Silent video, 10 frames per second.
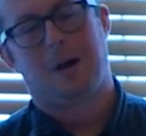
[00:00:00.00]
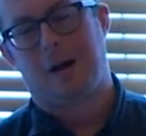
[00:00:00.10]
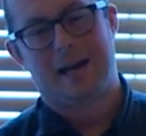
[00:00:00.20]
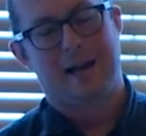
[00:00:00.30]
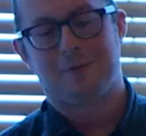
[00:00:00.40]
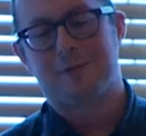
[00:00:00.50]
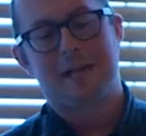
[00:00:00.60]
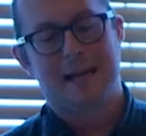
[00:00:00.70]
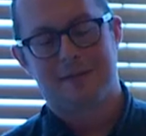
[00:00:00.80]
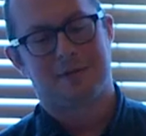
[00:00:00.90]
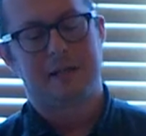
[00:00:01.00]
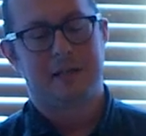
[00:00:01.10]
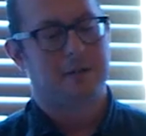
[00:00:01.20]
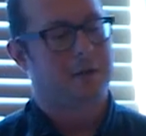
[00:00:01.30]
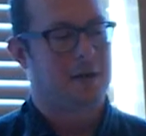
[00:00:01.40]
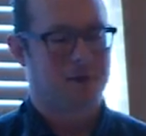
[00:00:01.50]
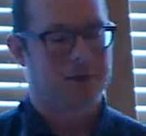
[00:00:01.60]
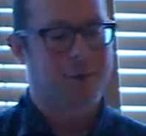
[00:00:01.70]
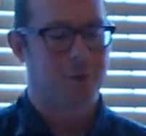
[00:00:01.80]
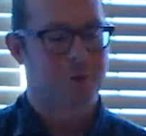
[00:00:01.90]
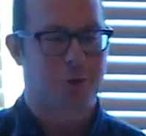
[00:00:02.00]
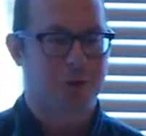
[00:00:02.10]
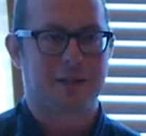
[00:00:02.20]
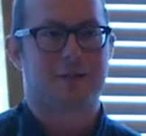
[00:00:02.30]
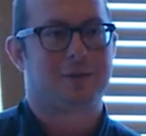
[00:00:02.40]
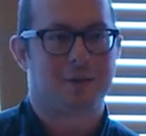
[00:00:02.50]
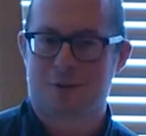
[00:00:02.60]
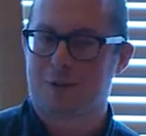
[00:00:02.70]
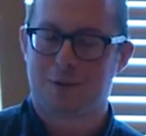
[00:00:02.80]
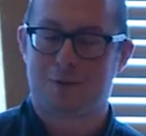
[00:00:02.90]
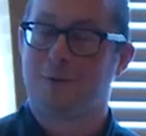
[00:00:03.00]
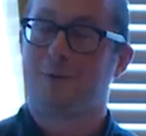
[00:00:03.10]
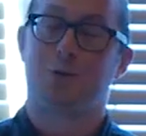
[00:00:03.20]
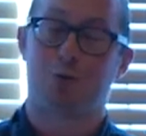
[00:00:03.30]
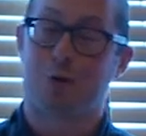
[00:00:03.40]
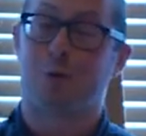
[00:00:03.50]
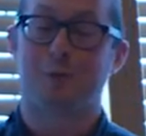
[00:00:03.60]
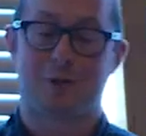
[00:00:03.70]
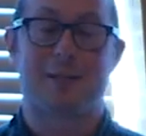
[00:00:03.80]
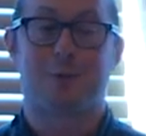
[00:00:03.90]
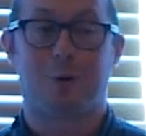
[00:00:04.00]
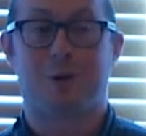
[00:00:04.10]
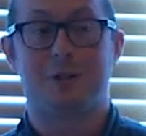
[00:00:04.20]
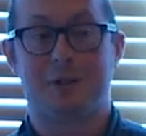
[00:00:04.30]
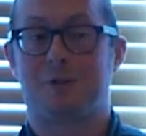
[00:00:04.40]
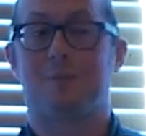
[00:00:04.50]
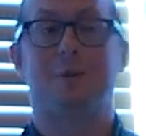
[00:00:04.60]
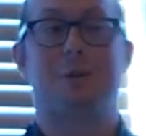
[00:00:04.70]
I haven't yet seen a single project that doesn't struggle with data quality to some